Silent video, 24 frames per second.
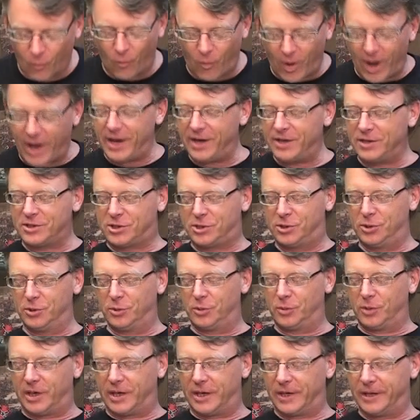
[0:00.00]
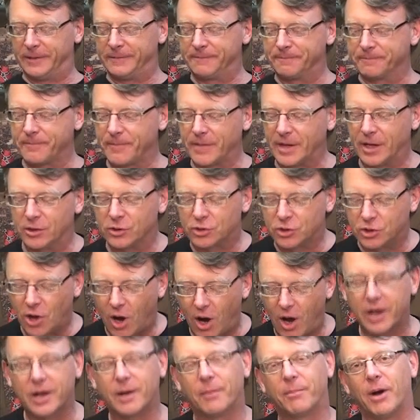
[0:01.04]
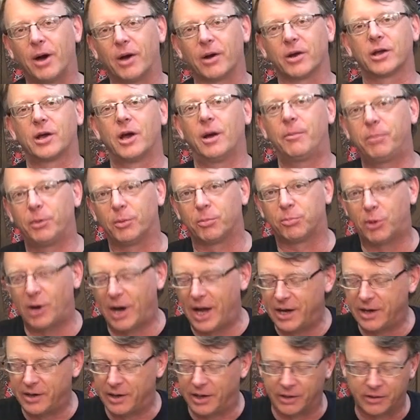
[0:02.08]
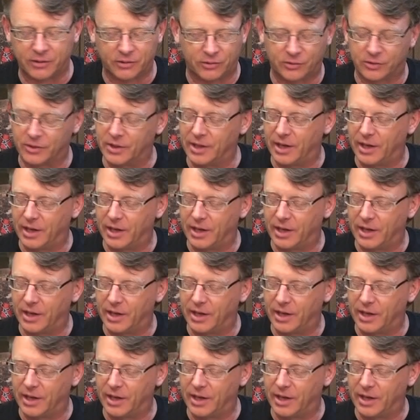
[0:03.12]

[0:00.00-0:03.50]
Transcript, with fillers: wanted to uh, talk about a couple products